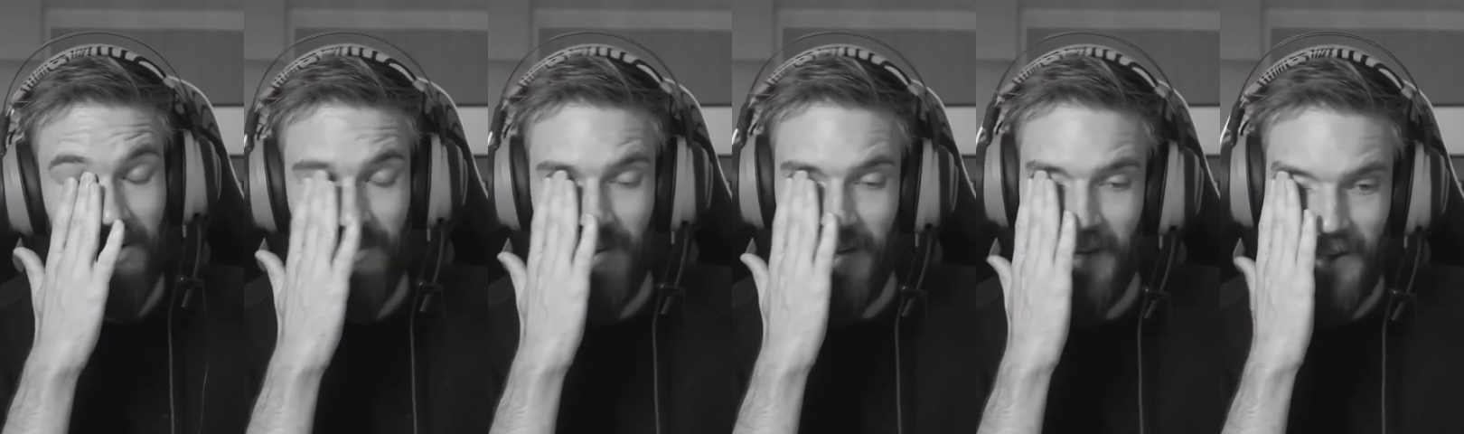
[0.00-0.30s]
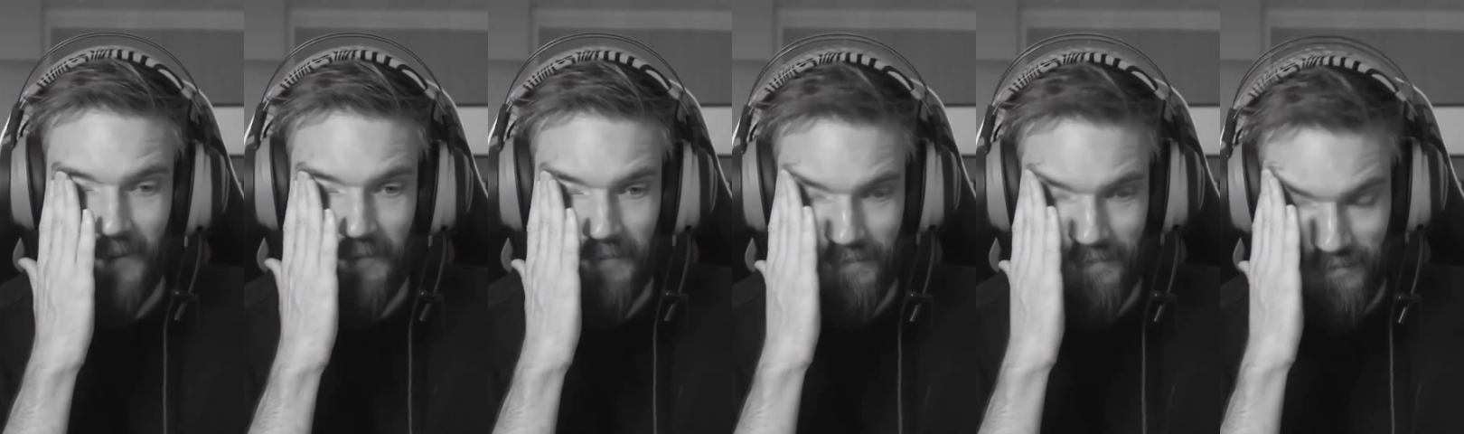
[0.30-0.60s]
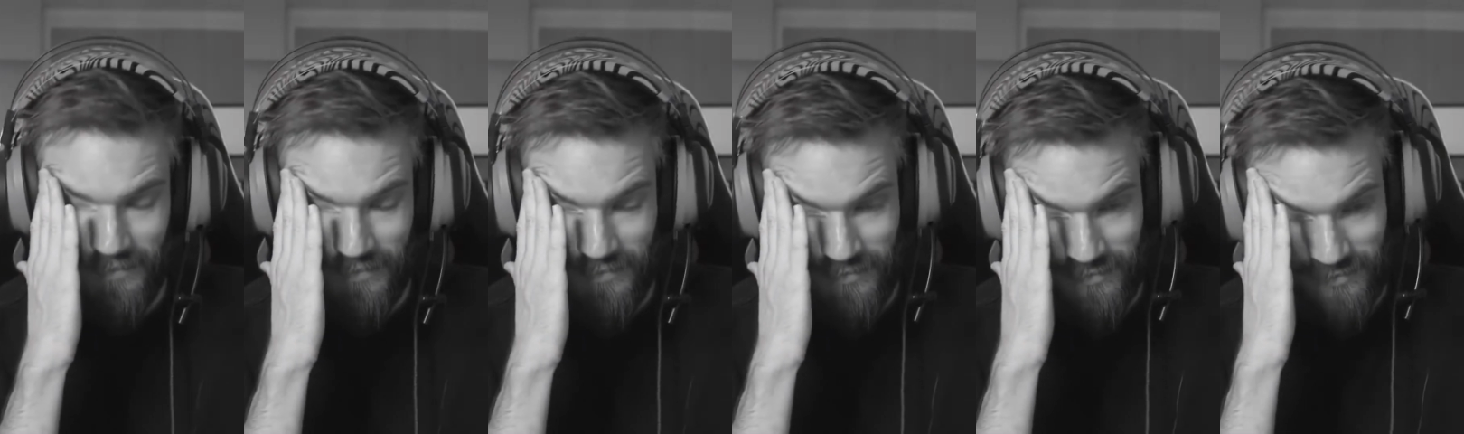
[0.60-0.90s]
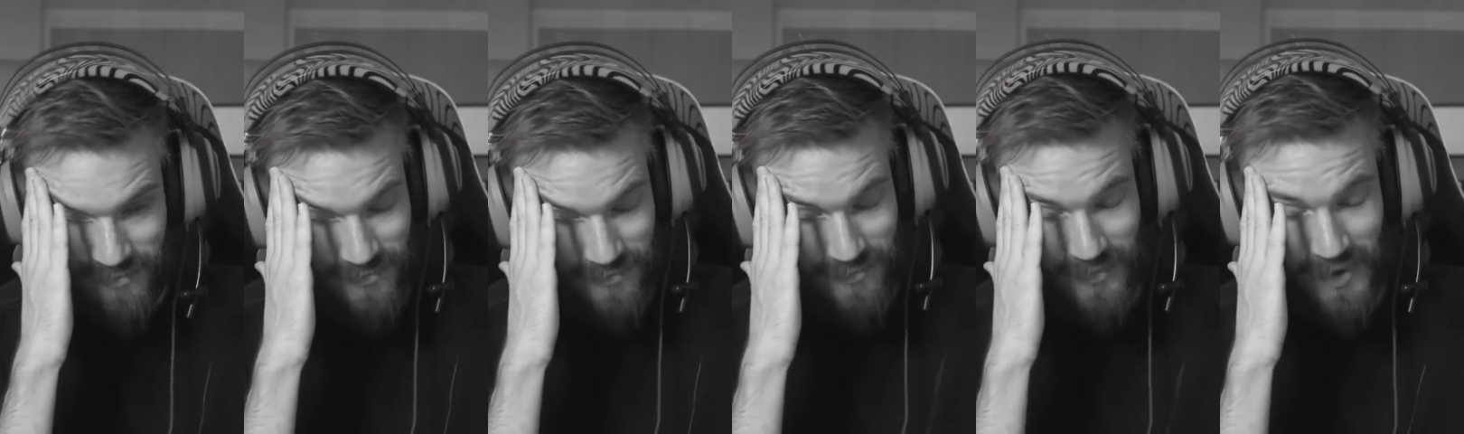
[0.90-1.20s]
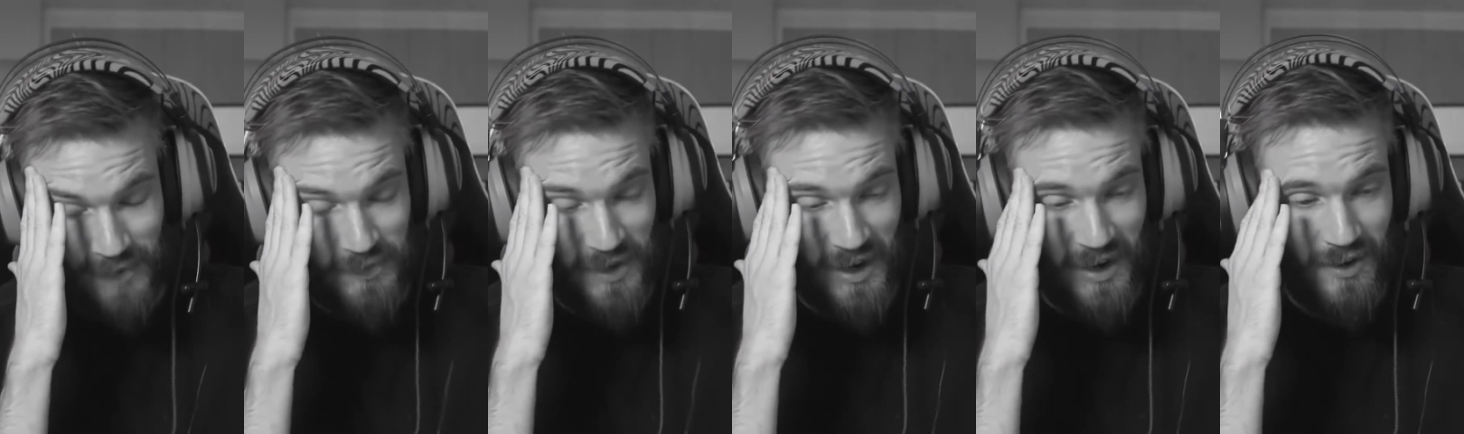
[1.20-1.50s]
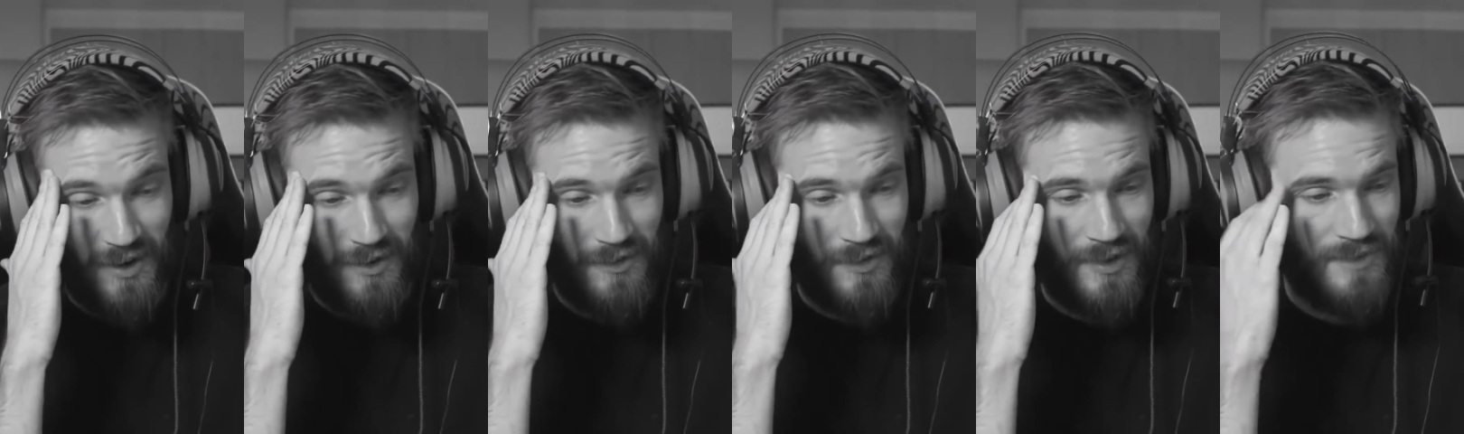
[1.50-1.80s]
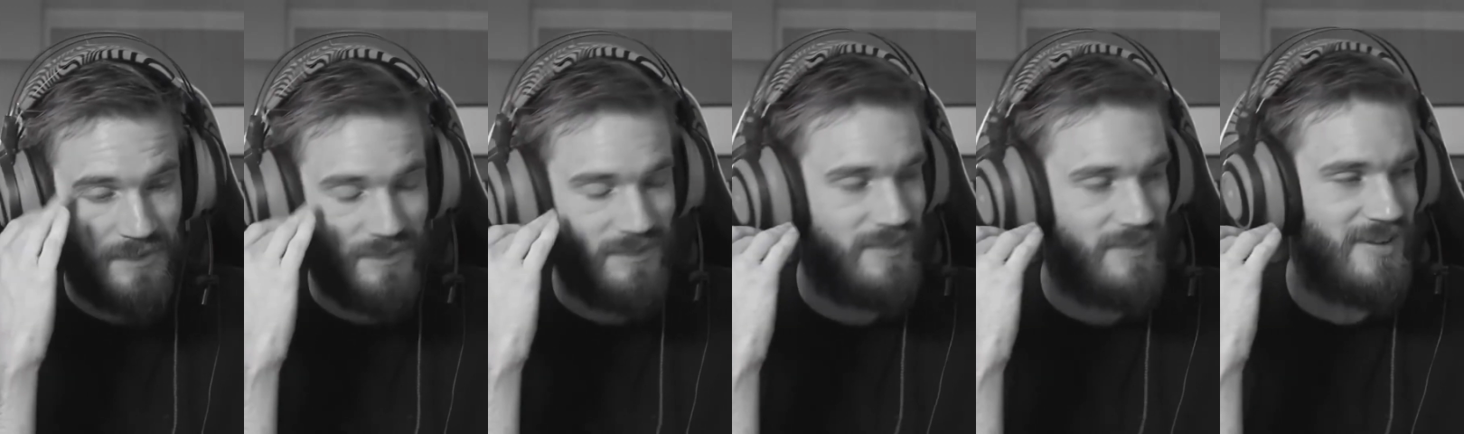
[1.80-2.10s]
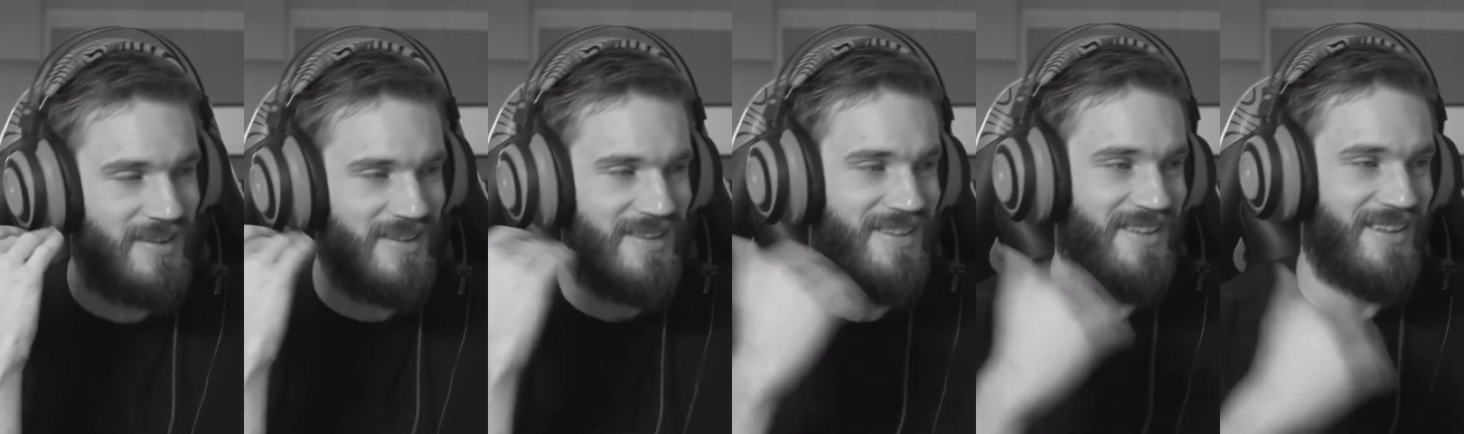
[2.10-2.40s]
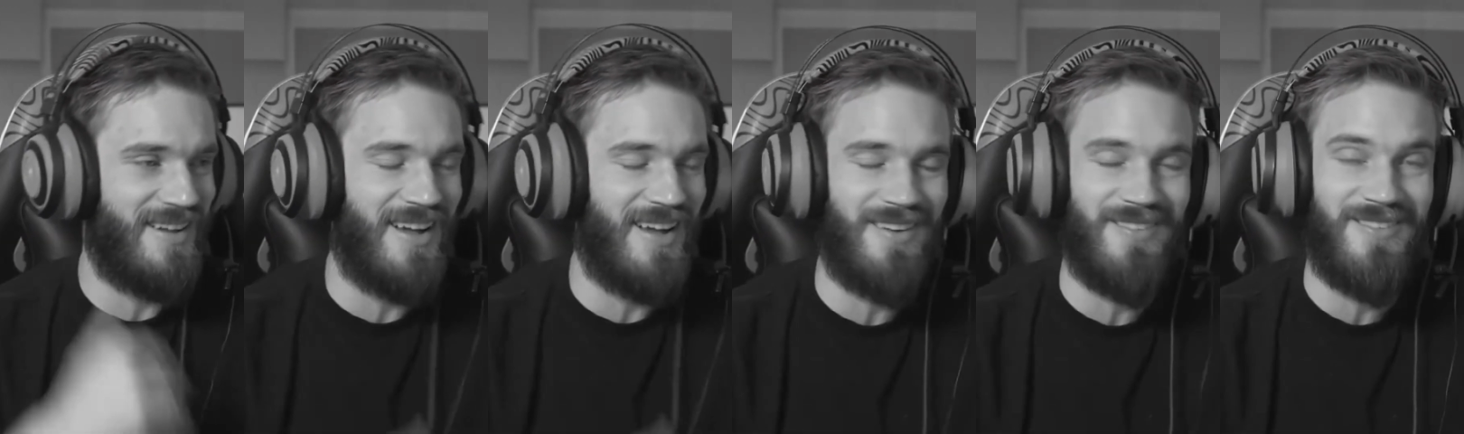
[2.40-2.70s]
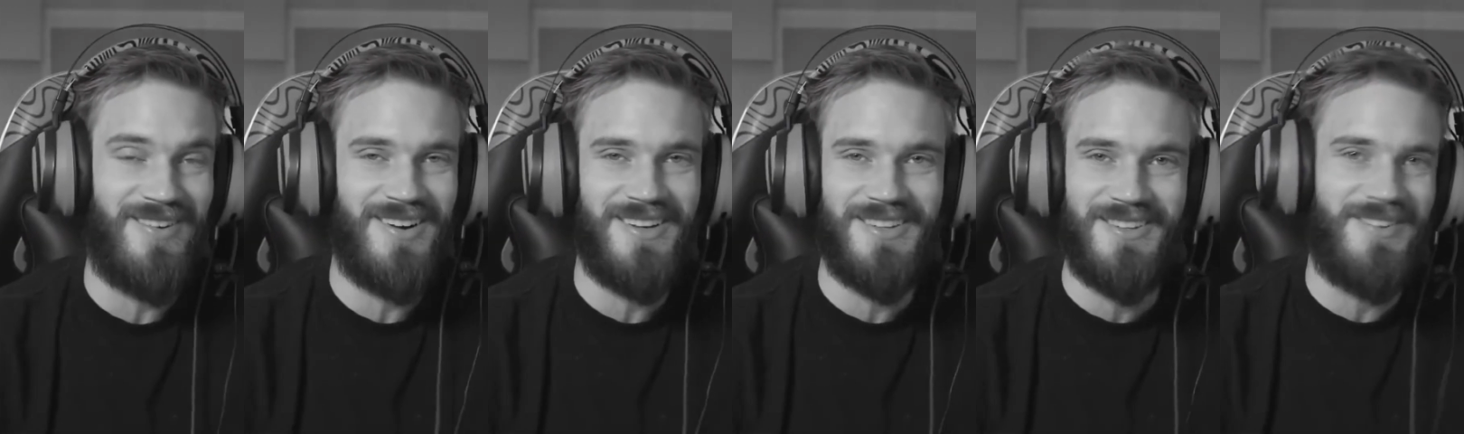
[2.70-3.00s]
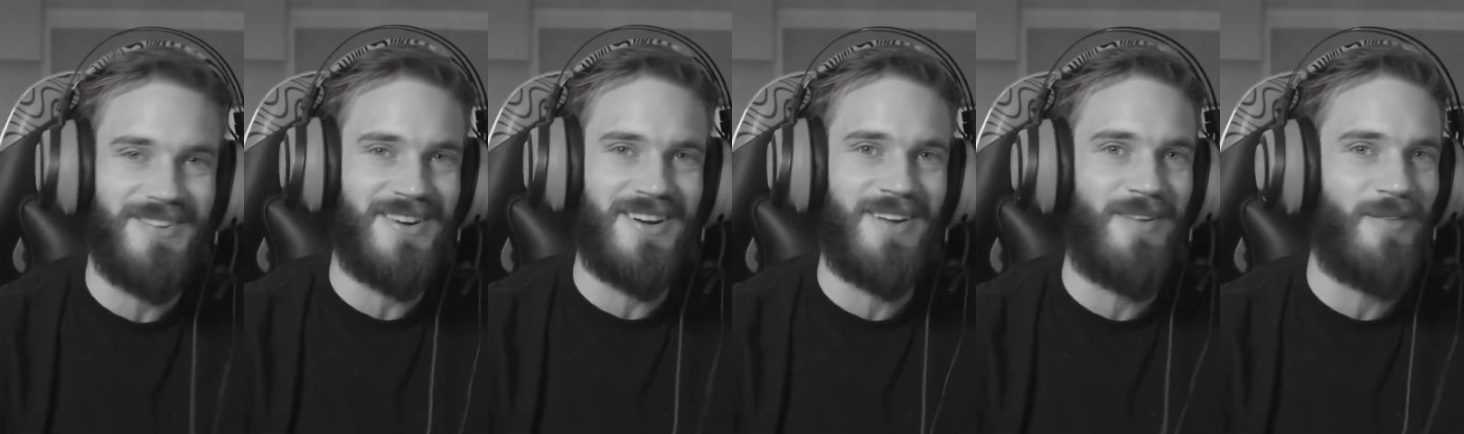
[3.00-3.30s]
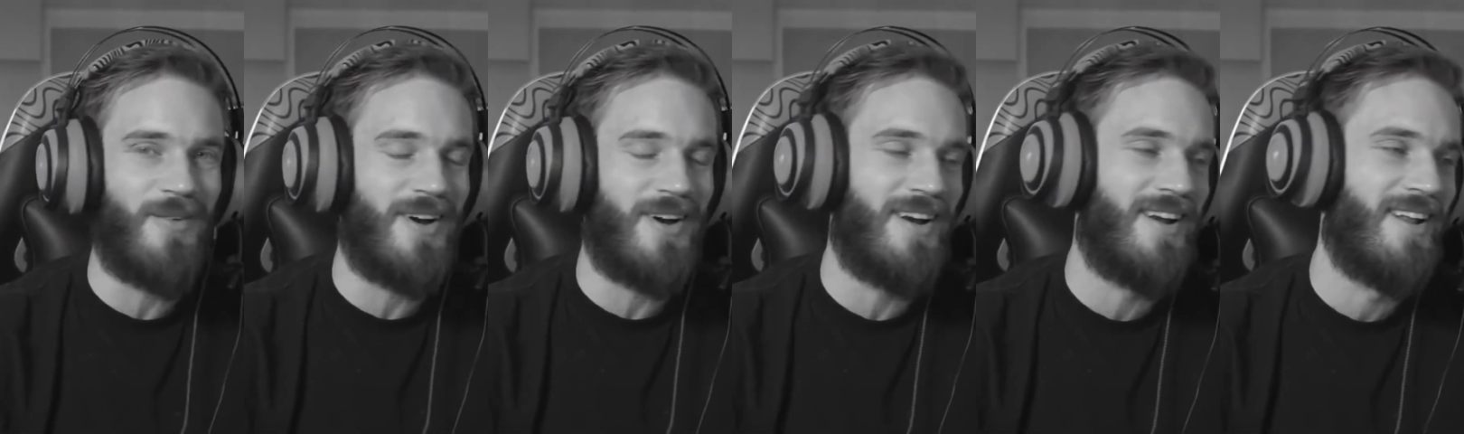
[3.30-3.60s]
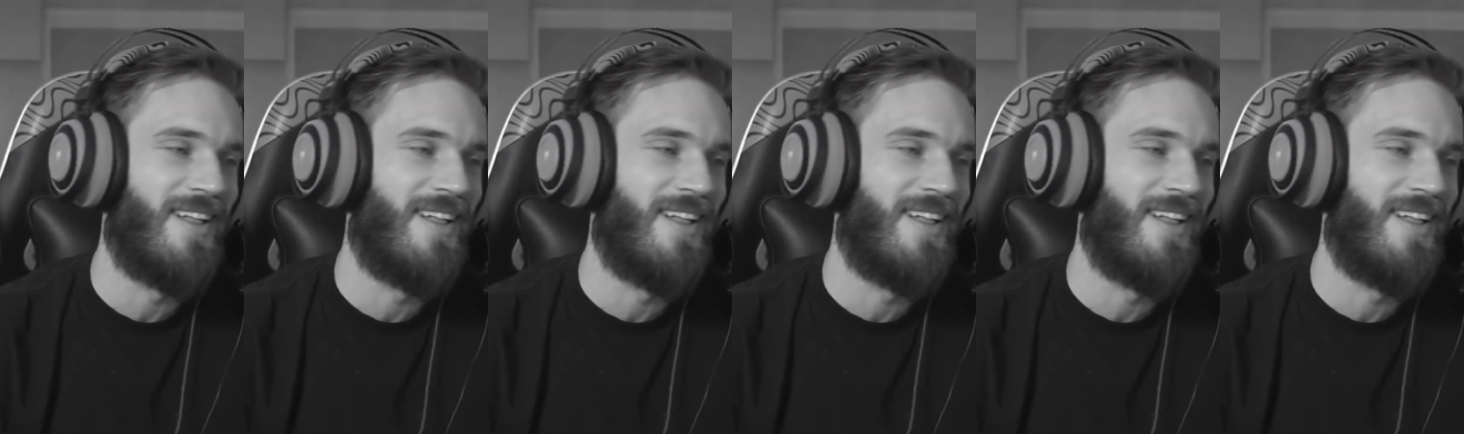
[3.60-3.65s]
like it. I'm tired of it. I don't want to do it anymore.